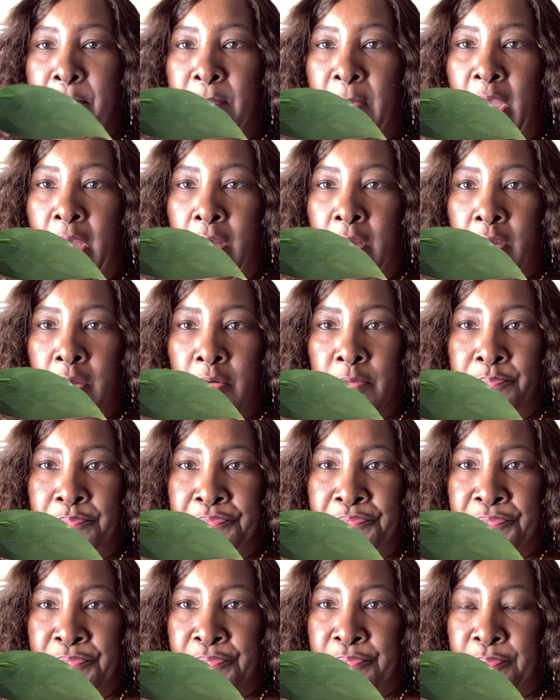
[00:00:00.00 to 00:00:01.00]
um,
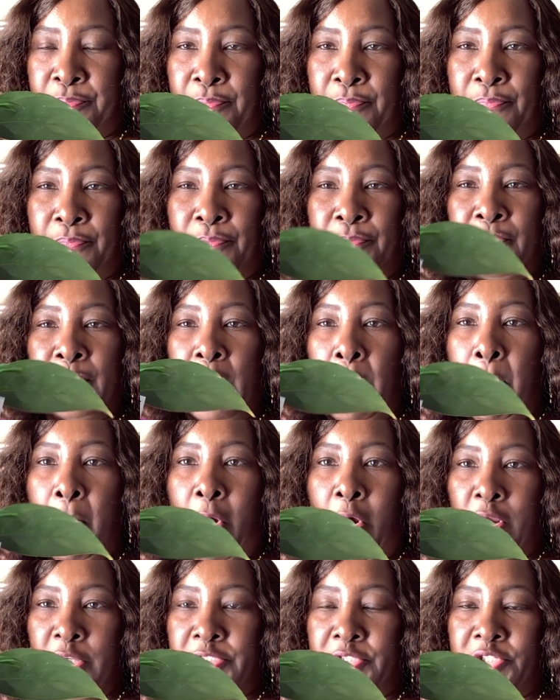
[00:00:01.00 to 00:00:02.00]

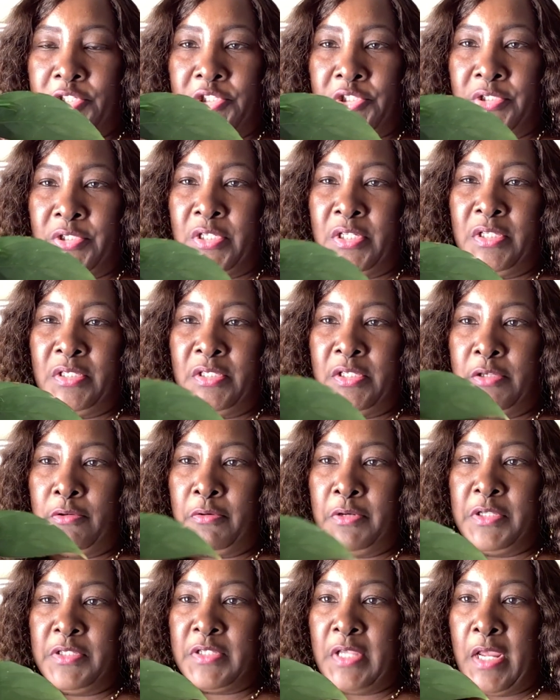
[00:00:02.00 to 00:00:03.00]
March, and here it
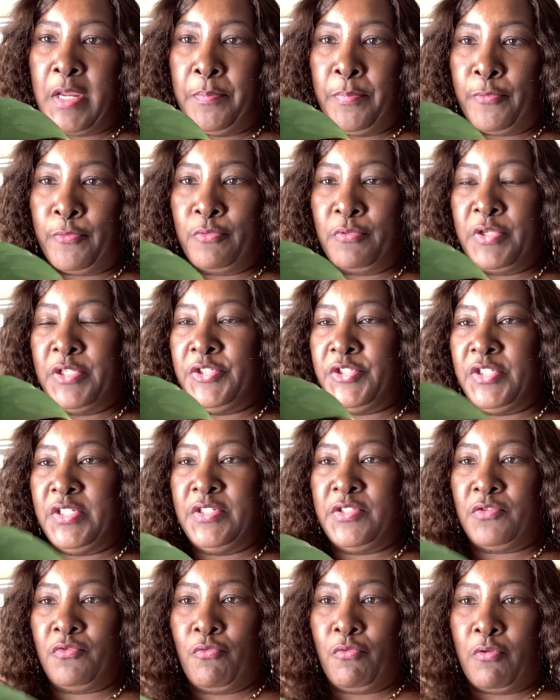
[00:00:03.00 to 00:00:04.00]
is April, and
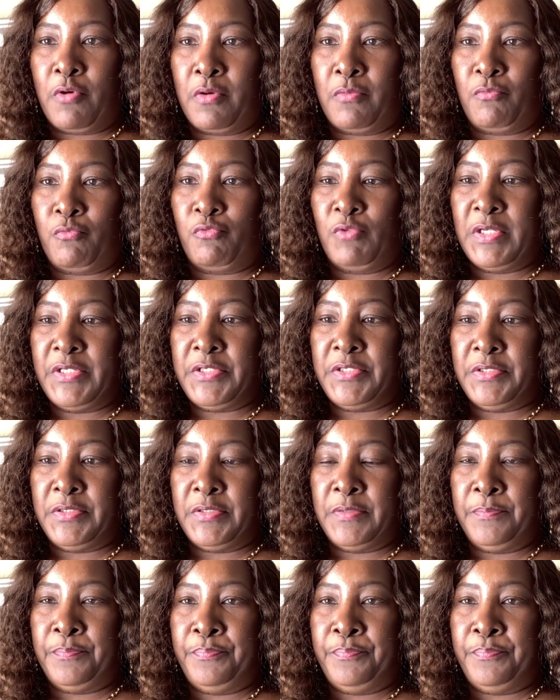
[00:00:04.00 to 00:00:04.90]
she's growing really good.